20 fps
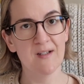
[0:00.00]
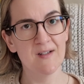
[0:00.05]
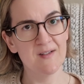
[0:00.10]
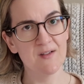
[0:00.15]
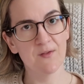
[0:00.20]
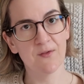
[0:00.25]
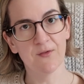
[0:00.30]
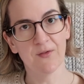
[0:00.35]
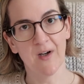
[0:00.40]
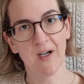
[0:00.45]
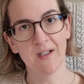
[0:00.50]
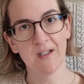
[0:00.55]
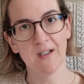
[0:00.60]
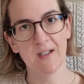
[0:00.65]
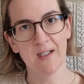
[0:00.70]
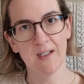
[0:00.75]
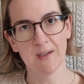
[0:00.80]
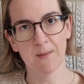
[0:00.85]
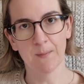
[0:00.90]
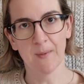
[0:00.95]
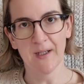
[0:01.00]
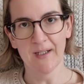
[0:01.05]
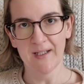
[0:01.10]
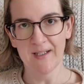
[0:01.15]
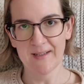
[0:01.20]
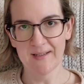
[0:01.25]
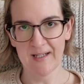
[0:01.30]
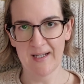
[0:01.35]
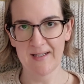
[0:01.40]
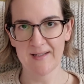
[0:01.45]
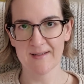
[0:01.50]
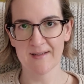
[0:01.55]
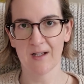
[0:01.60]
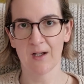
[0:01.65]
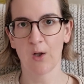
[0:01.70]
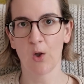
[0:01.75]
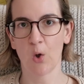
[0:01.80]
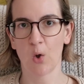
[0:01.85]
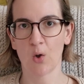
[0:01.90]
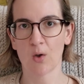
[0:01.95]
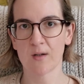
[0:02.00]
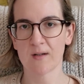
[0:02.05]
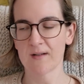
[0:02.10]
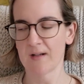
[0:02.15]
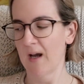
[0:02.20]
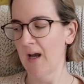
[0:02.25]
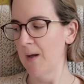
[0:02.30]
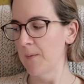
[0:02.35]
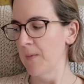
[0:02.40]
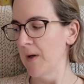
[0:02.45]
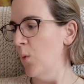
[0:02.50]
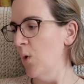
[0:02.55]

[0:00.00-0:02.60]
is a fun knit, but it takes a long time.